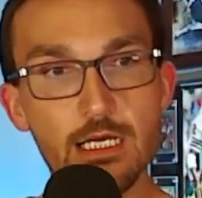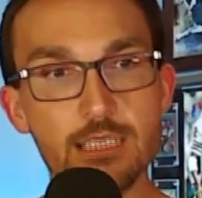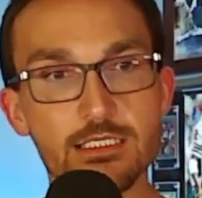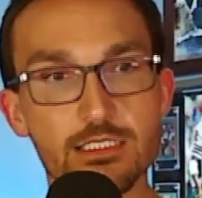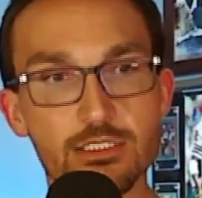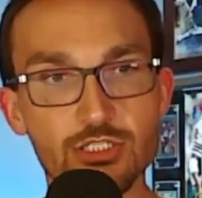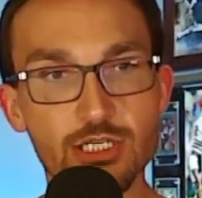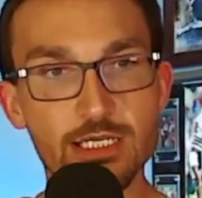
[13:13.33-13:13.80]

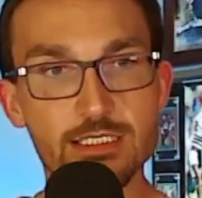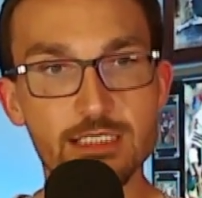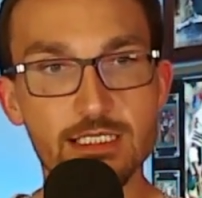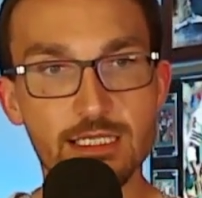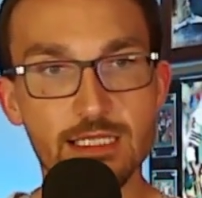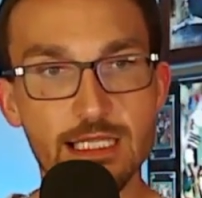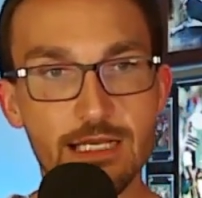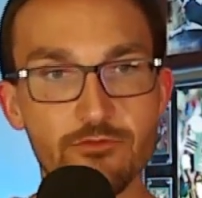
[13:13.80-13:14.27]

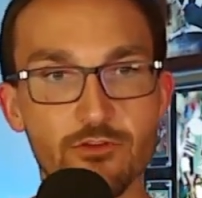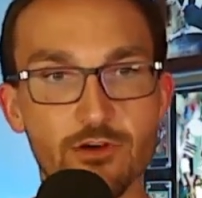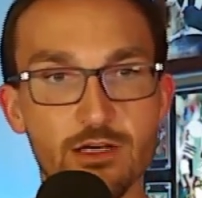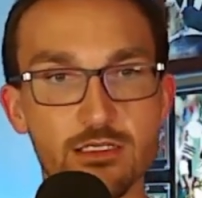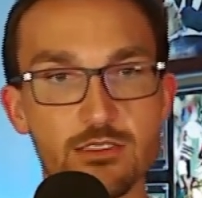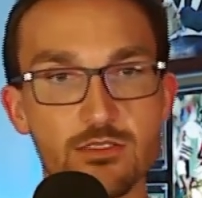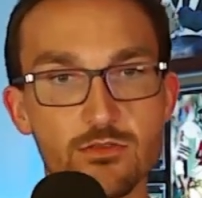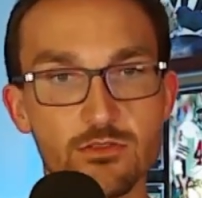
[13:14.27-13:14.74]
Suggested that
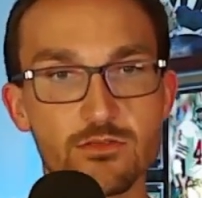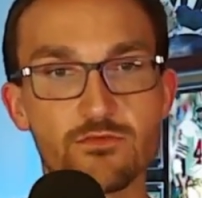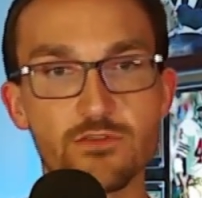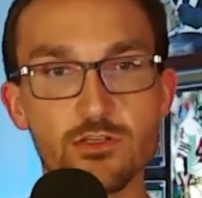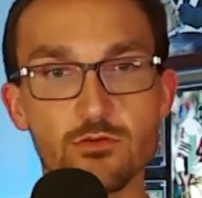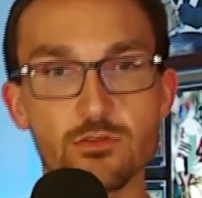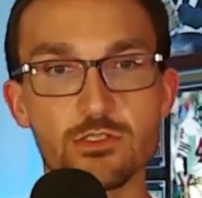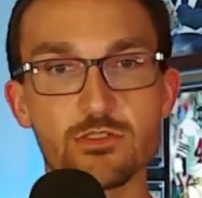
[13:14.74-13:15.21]
Fox News
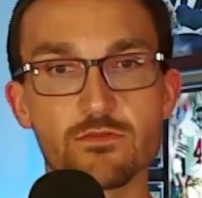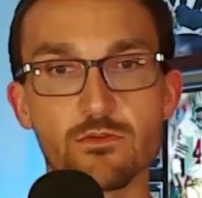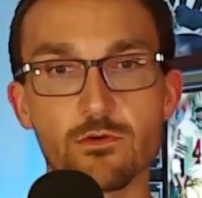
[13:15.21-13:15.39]
viewers